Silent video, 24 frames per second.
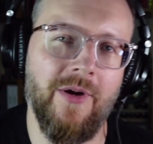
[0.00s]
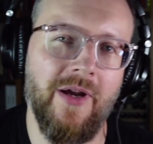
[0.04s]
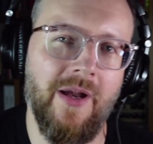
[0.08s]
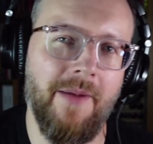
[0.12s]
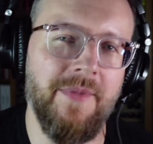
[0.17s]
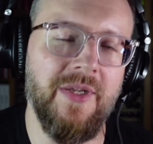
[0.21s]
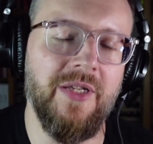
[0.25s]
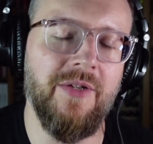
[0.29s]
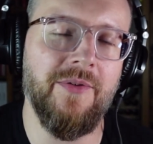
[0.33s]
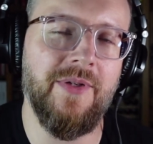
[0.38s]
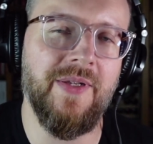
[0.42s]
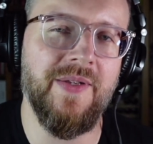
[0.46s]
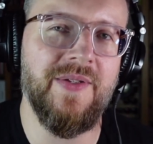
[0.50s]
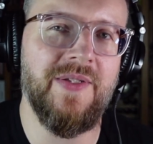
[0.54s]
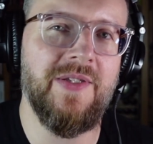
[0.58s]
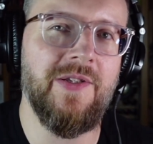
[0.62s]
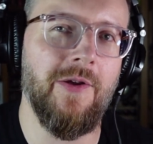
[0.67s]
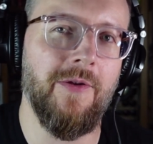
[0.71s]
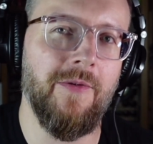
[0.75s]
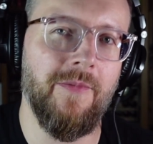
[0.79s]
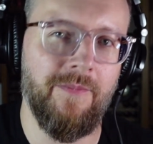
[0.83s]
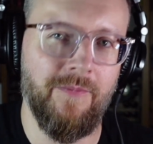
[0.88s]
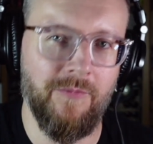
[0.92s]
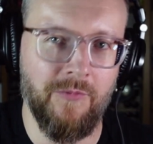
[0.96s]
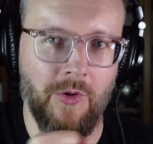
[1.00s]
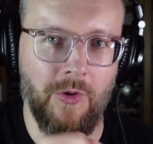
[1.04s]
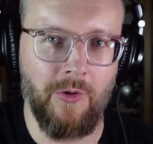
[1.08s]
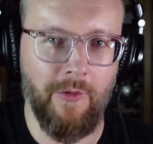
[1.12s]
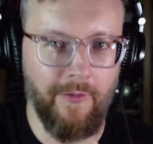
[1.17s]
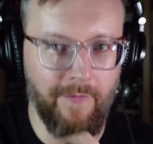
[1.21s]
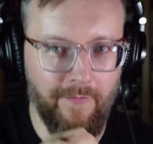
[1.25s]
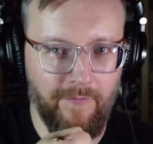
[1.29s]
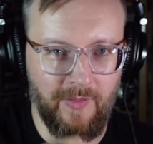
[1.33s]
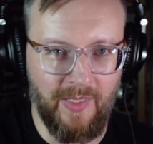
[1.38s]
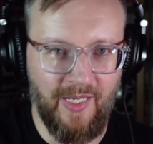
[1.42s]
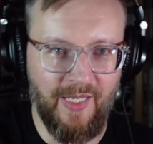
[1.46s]
I mean, you can still hold a
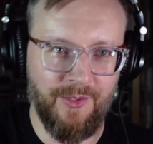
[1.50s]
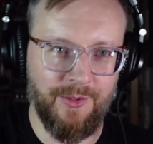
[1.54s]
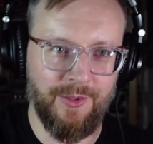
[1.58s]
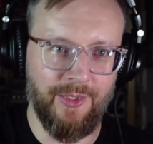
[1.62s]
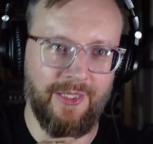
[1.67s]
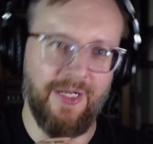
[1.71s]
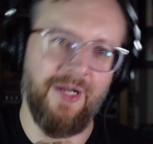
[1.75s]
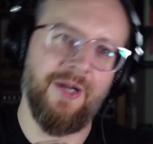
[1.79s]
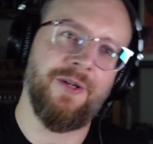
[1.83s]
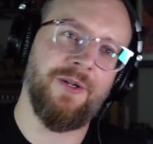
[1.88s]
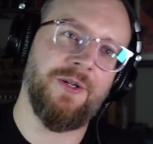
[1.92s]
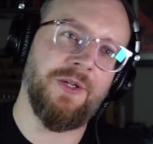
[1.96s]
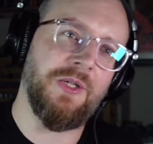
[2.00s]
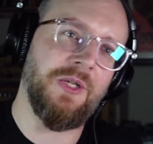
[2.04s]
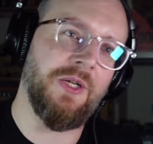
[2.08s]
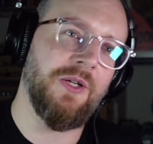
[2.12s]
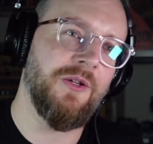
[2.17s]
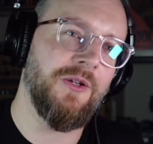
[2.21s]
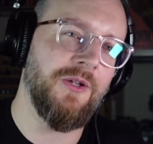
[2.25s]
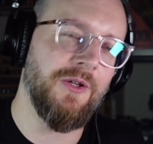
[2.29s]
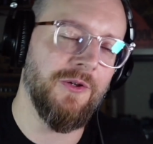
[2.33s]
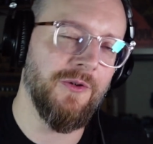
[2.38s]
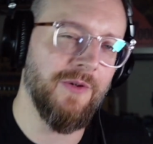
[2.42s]
flashlight underneath you.